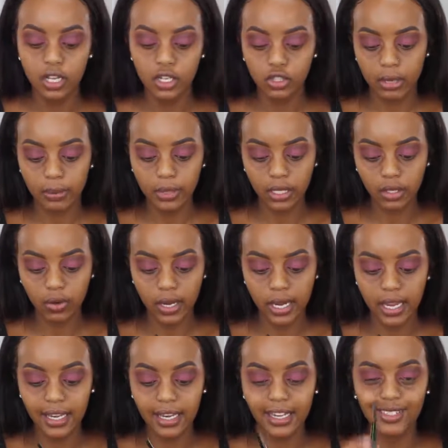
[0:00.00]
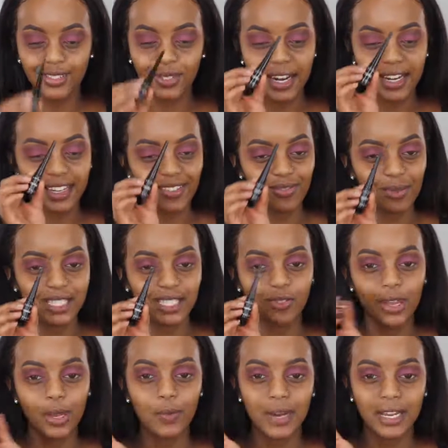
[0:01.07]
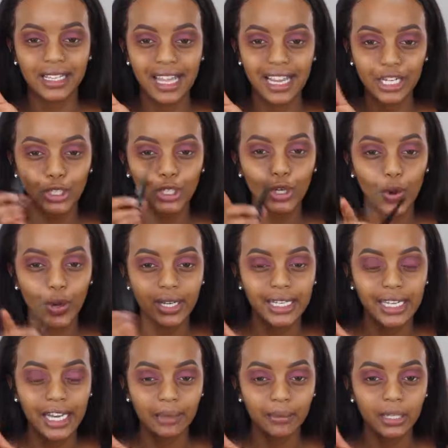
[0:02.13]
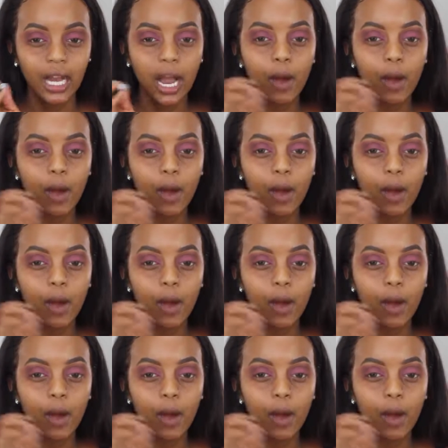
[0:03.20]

So I'm gonna go ahead and try to give myself a wing liner on camera.